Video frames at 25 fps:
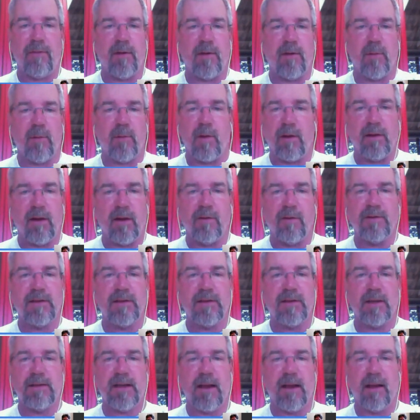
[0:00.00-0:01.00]
Everyone
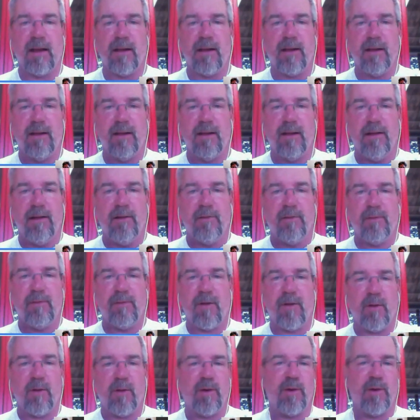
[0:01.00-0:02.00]
loves to take
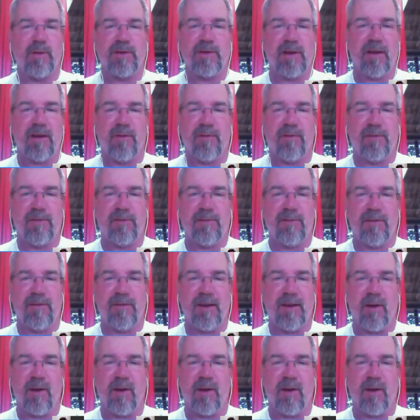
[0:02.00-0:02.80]
photos of,